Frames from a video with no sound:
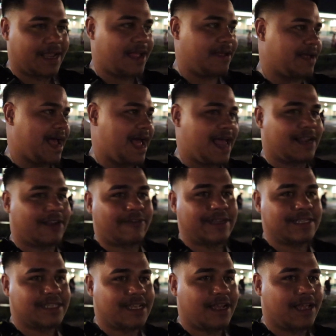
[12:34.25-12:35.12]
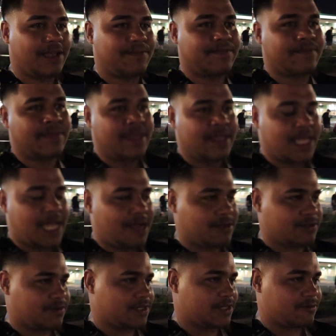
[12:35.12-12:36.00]
I had a great time.
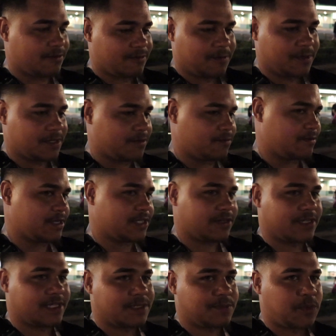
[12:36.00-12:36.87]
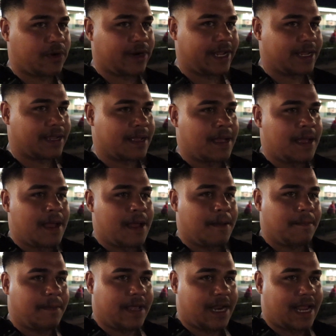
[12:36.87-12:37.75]
I was with Richard this morning,
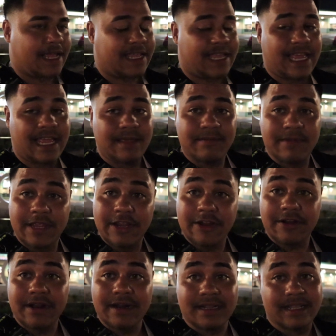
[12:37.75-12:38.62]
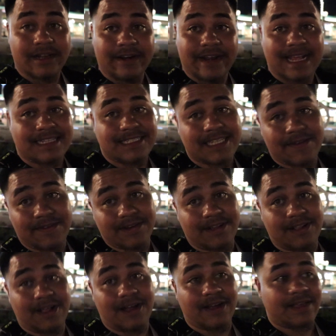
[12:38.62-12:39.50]
and I came here literally at 7
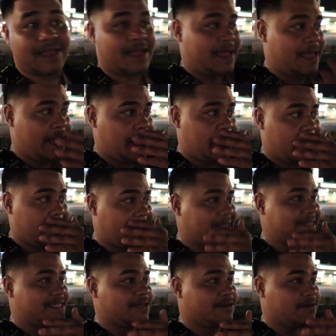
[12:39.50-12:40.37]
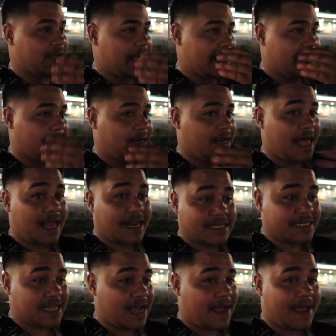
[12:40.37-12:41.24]
o'clock, and I still had a lot
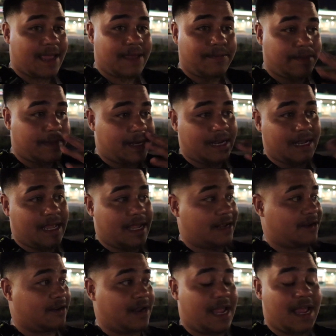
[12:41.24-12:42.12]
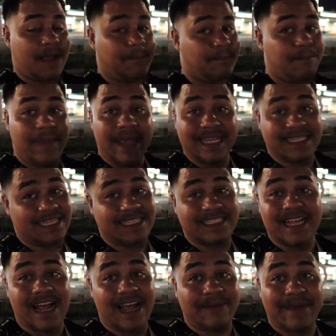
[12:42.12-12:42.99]
of time and like amazing
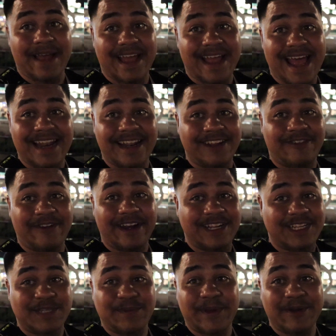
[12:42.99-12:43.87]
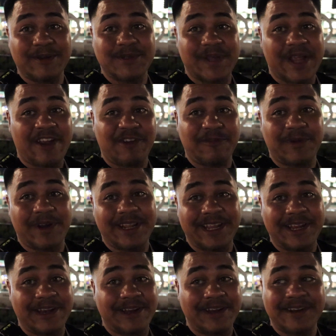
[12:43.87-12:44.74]
time. I had a great experience with everybody
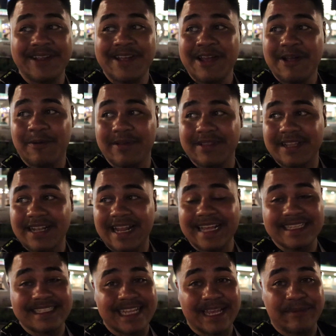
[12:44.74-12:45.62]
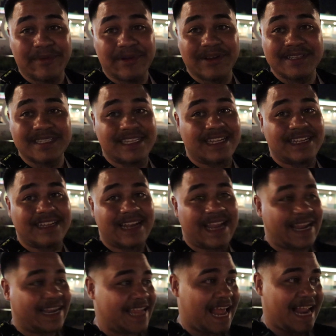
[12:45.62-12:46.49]
here, with the lightsabers and then
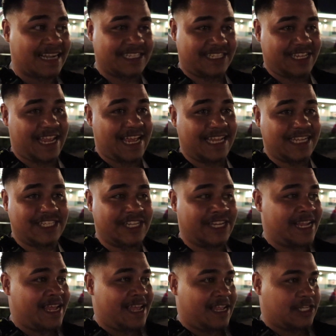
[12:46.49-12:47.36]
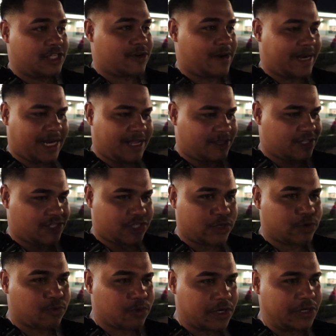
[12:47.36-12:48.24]
at Galaxy Edge, trying out the
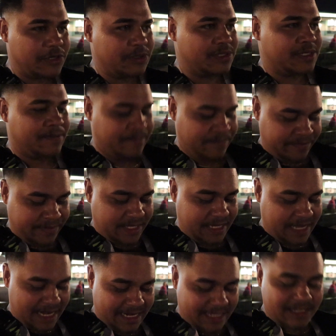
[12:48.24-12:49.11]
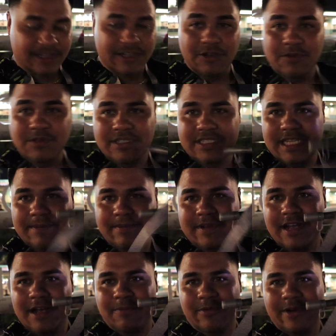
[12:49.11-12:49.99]
churros, getting the new sip
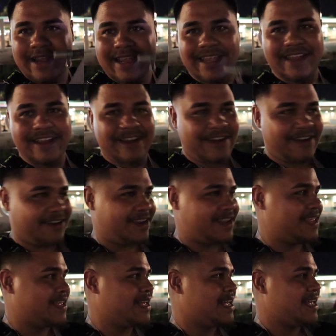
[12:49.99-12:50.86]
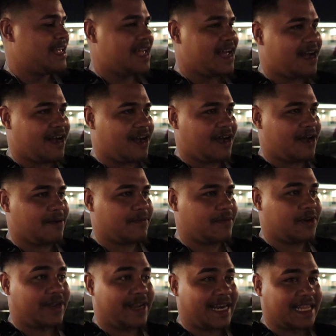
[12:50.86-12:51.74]
cup right here,
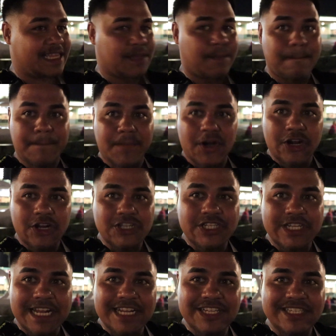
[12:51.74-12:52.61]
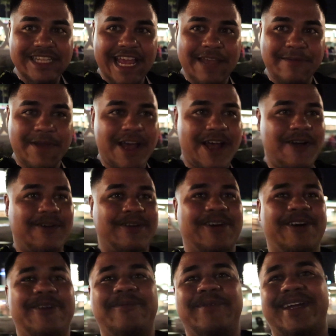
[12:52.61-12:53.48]
looking at the merch that just came out.
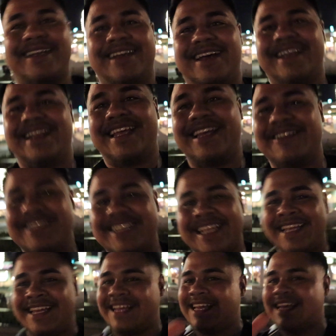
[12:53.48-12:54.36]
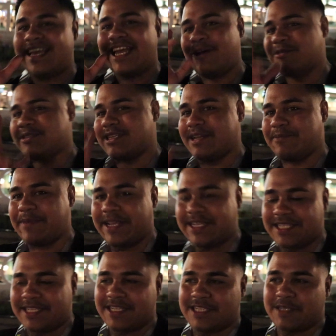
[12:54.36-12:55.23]
Oh my God, it was an
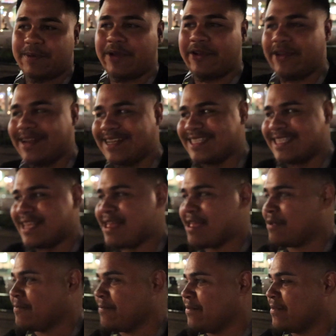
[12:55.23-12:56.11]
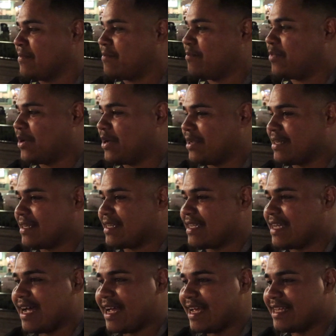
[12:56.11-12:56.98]
amazing experience. But
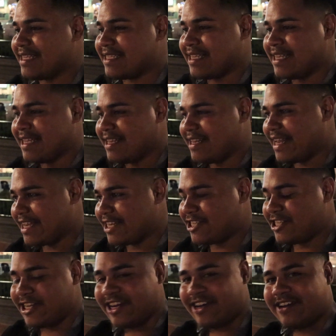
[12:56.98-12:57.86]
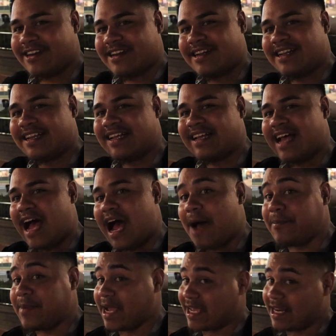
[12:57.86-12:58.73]
guys, next year,
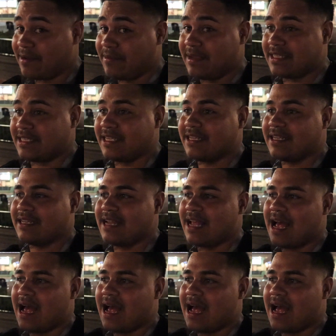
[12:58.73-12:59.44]
I'm not gonna miss it.